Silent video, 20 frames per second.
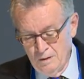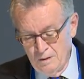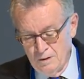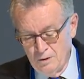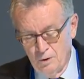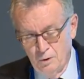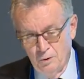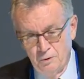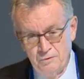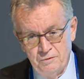
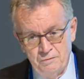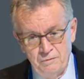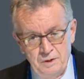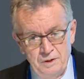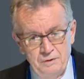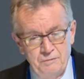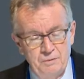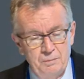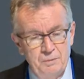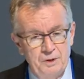calls
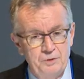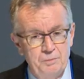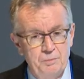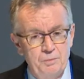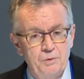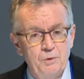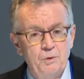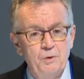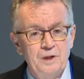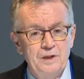really for a much
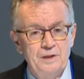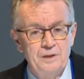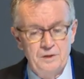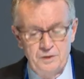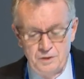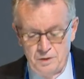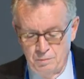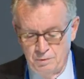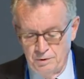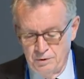broader
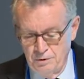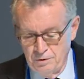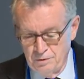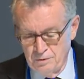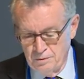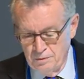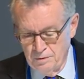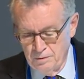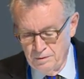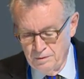
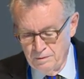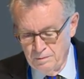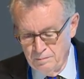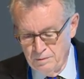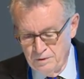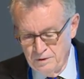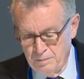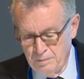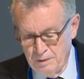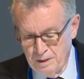distributional
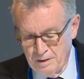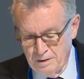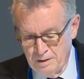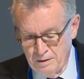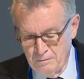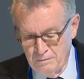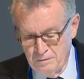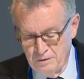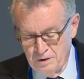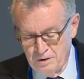
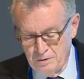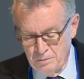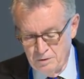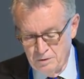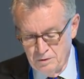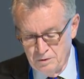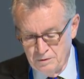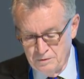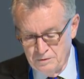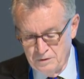perspective,
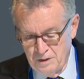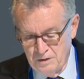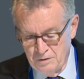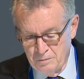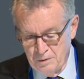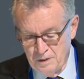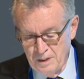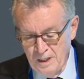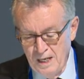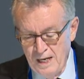distributional
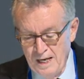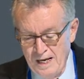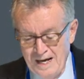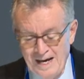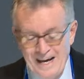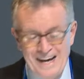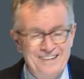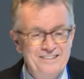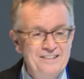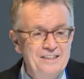assessment.
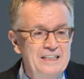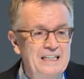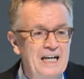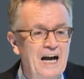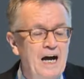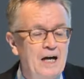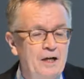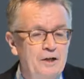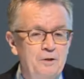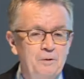Arthur
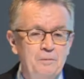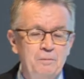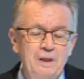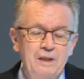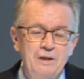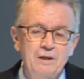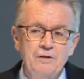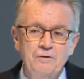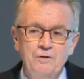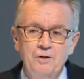Young, you
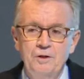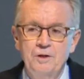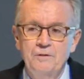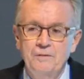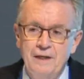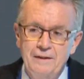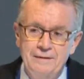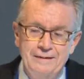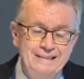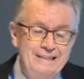may not have heard of
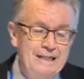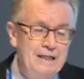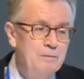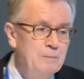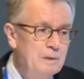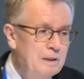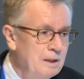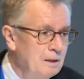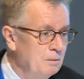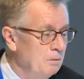Arthur Young,
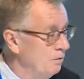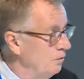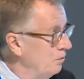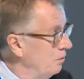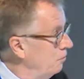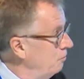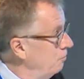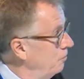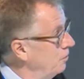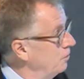but he was
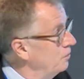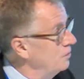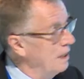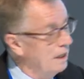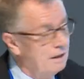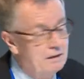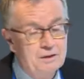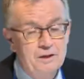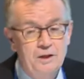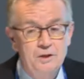the first
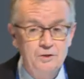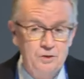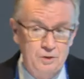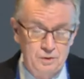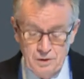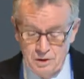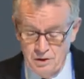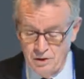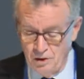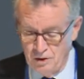
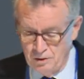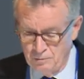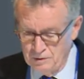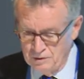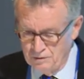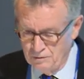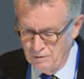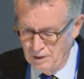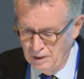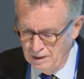agricultural
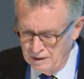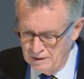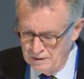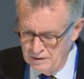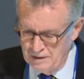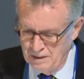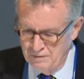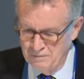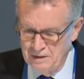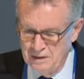economist, writing in
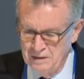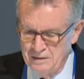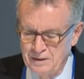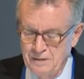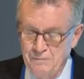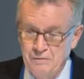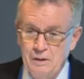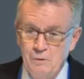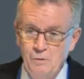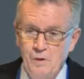
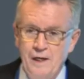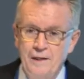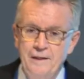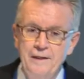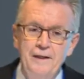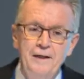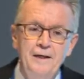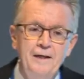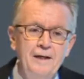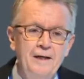1771.
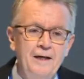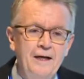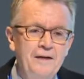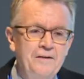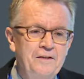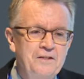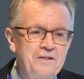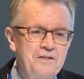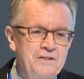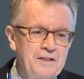
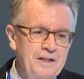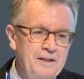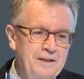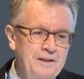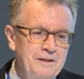And this is